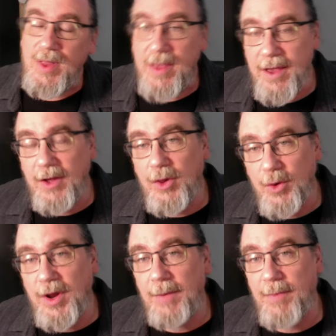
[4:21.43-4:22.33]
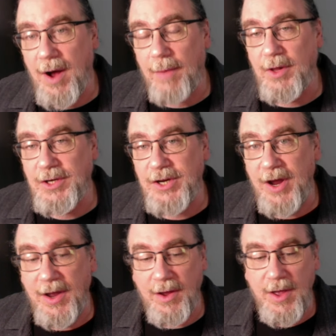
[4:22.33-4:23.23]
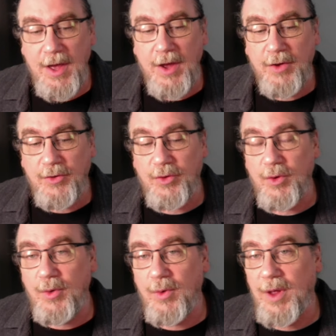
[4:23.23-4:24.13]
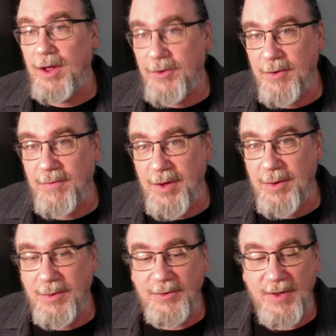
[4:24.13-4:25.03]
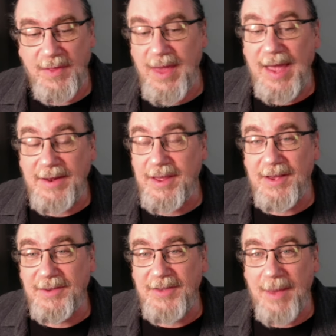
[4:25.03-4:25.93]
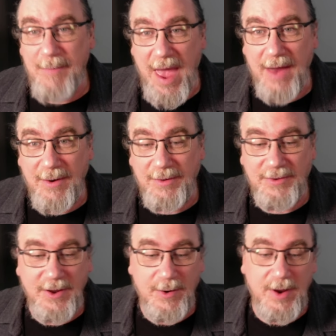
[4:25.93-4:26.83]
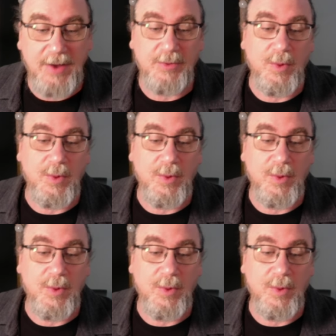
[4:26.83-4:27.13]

including publishing two interviews in the Ideas That Matter series,